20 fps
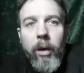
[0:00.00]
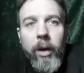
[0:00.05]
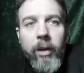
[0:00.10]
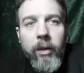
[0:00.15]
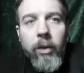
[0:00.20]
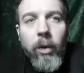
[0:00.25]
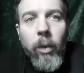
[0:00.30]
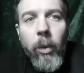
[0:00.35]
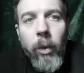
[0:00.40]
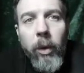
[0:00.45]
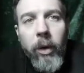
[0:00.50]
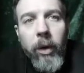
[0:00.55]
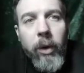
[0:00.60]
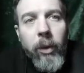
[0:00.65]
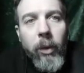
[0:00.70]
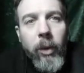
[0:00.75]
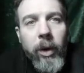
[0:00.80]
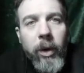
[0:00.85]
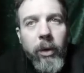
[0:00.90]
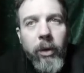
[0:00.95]
Alright, so
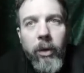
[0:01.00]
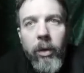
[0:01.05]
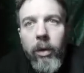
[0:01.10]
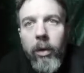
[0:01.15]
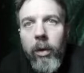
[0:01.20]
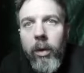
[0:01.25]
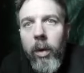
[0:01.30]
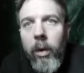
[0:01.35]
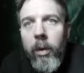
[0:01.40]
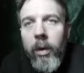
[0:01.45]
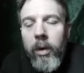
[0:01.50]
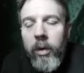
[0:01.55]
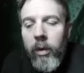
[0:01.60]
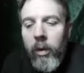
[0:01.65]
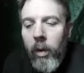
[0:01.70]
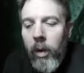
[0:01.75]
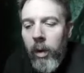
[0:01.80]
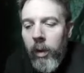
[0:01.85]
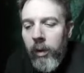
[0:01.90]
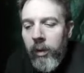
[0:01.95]
we're going to go
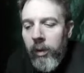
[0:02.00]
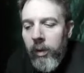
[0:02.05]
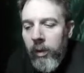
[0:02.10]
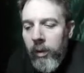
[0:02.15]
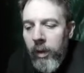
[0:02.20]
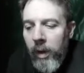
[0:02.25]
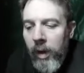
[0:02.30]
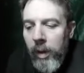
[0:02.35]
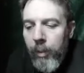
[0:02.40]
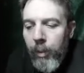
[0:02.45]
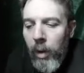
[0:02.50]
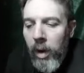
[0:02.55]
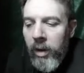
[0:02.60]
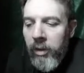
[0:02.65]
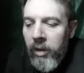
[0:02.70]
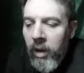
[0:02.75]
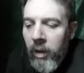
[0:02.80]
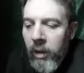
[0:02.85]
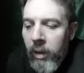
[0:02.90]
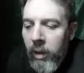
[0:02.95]
into our second
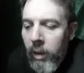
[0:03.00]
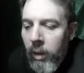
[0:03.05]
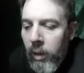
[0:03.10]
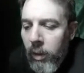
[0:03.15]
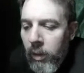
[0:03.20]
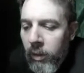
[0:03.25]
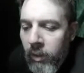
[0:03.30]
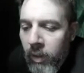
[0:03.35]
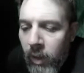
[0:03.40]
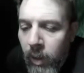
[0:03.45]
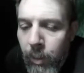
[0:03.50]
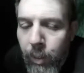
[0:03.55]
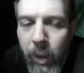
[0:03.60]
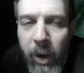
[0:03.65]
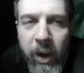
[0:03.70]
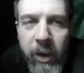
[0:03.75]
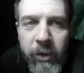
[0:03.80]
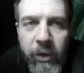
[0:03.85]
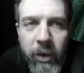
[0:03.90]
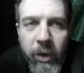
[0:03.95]
project. Our
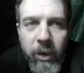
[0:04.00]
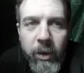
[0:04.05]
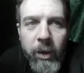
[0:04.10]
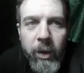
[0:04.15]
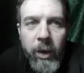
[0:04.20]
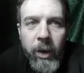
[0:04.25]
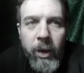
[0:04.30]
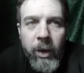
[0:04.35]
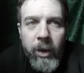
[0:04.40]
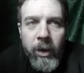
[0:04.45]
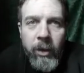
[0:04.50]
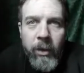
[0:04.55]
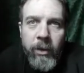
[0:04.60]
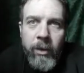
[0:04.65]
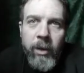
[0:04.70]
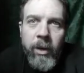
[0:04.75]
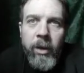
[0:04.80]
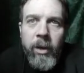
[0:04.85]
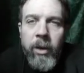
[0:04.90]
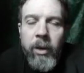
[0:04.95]
second project
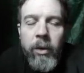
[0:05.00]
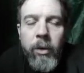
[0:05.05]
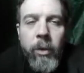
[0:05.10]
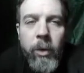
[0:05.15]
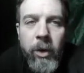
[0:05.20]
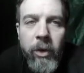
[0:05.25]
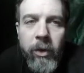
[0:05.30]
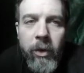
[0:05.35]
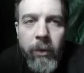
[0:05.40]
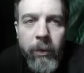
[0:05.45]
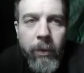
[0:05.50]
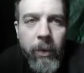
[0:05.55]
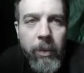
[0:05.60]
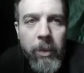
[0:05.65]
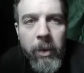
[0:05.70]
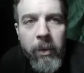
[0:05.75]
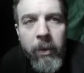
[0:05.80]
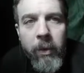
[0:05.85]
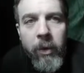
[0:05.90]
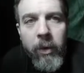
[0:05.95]
is a continuation
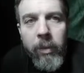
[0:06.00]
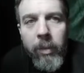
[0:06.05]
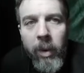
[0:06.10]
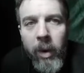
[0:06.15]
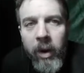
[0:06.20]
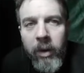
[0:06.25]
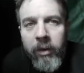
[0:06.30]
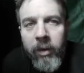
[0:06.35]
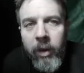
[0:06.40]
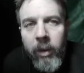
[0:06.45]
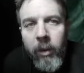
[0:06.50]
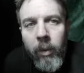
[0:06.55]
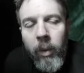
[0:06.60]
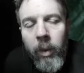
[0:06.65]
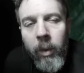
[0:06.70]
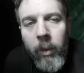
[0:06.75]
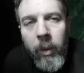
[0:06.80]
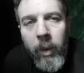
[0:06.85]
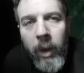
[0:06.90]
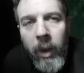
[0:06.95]
from our first
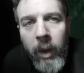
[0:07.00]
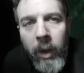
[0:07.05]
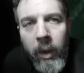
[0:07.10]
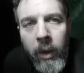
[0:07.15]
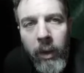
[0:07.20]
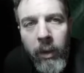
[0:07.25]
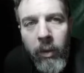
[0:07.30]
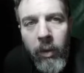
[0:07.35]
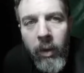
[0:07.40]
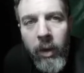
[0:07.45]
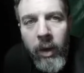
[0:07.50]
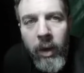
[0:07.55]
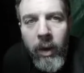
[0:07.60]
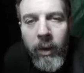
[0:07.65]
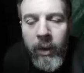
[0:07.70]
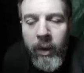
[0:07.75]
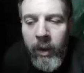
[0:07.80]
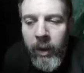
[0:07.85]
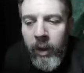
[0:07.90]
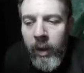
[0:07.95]
project where we took
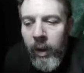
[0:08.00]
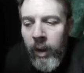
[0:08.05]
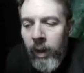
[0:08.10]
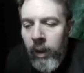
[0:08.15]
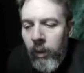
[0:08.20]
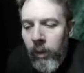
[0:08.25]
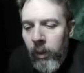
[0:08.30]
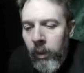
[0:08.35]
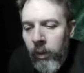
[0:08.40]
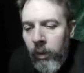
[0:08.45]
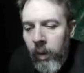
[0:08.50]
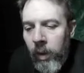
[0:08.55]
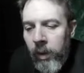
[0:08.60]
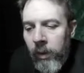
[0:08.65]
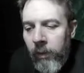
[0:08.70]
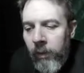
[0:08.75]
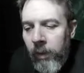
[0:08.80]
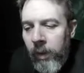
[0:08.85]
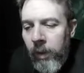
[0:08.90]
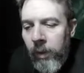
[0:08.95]
an LED and we
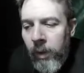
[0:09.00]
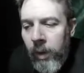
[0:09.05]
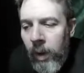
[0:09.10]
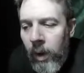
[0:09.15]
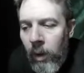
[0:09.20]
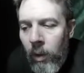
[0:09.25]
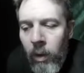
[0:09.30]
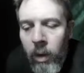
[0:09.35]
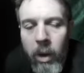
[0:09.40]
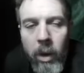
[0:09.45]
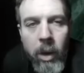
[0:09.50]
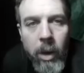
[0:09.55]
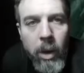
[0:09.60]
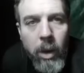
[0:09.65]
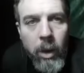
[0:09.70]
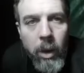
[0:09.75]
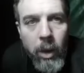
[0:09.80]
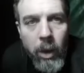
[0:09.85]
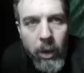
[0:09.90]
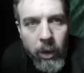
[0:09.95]
tried to figure out
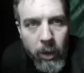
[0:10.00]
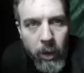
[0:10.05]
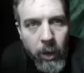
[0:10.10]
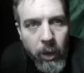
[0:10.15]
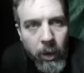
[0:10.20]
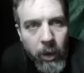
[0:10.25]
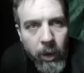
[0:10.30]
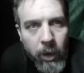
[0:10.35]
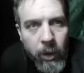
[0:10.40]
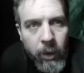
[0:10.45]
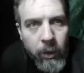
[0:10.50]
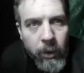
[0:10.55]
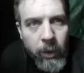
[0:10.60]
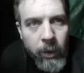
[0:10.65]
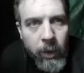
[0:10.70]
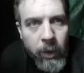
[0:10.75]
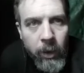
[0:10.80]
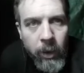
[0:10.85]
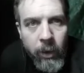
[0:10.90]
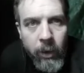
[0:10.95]

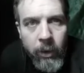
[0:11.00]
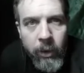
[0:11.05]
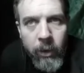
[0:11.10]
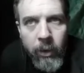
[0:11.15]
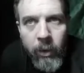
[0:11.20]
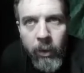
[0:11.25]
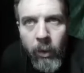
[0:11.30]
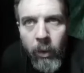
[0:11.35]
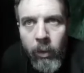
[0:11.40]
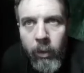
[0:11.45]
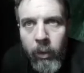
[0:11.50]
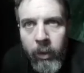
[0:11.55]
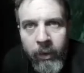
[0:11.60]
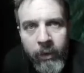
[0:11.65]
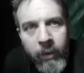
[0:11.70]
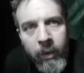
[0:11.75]
the unknown